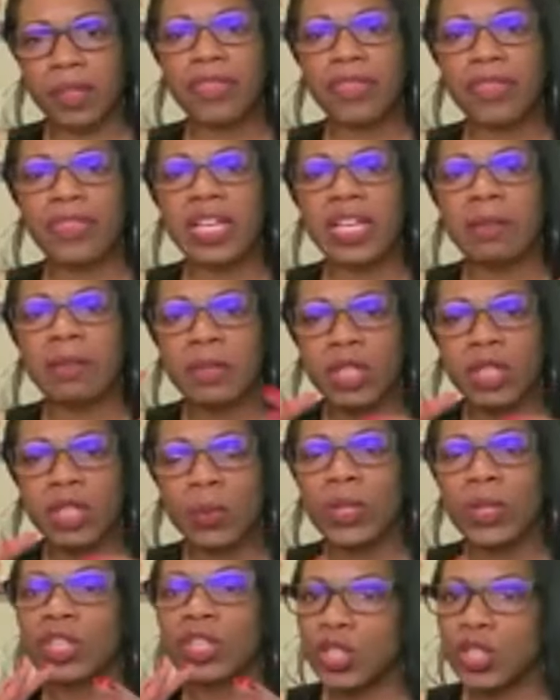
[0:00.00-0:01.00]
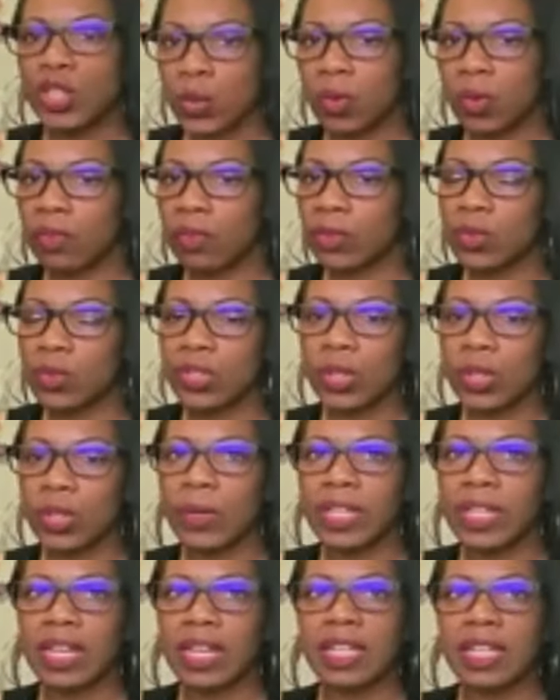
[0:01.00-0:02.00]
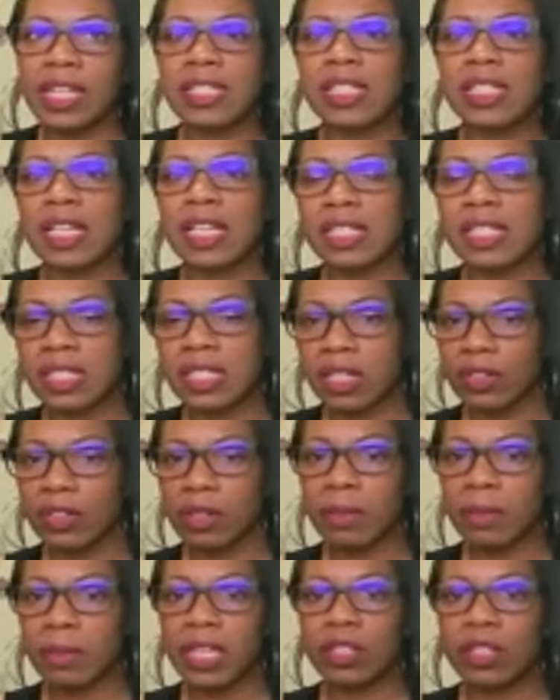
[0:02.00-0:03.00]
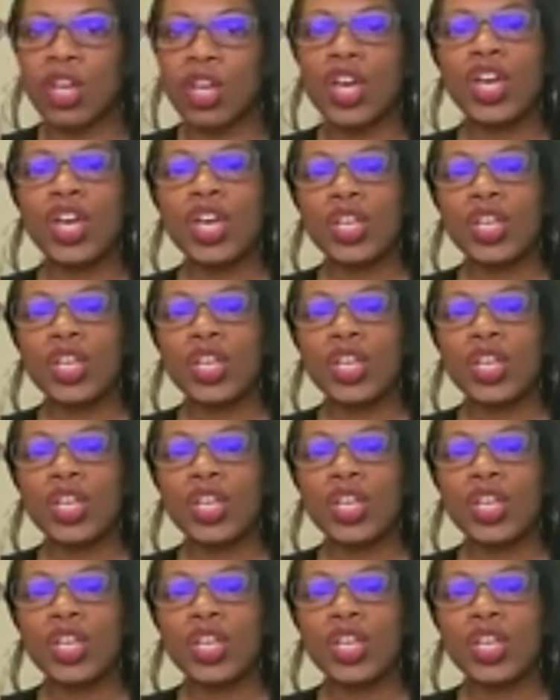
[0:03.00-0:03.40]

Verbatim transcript: a thing between the two of you. So it doesn't necessarily mean